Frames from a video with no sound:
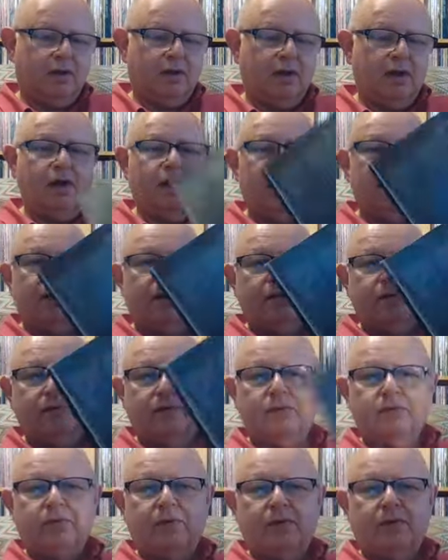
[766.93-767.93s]
I
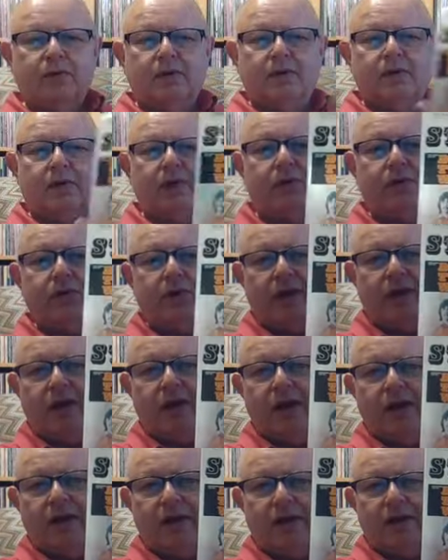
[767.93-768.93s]
really
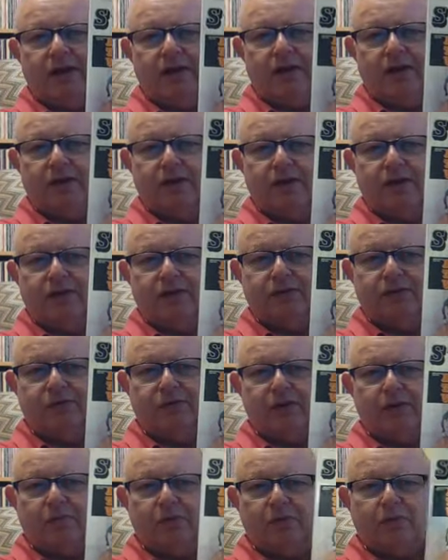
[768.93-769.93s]
like
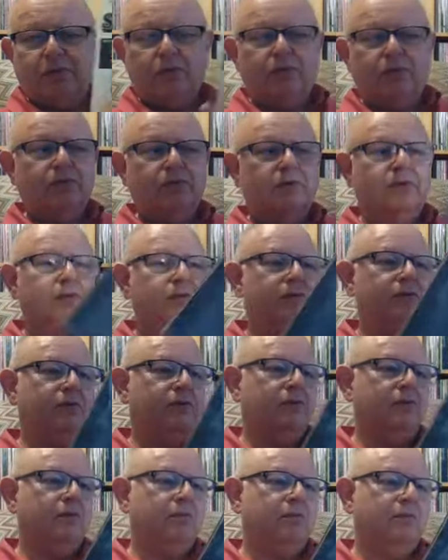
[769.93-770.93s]
Steppenwolf, so
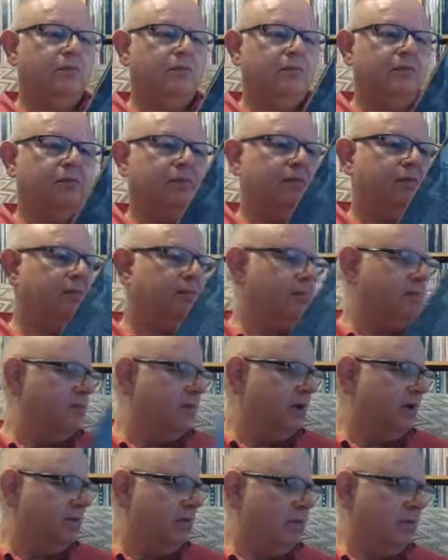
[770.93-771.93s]
I'm
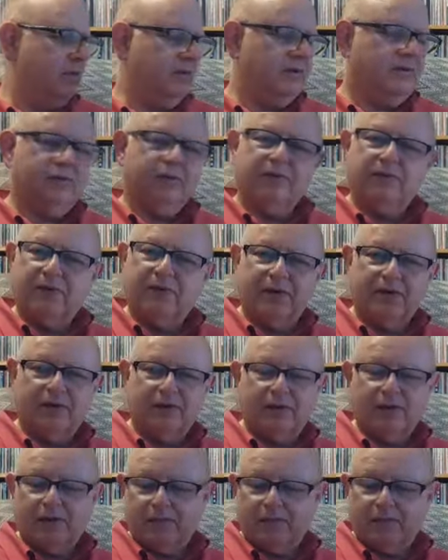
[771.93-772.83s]
really pleased to find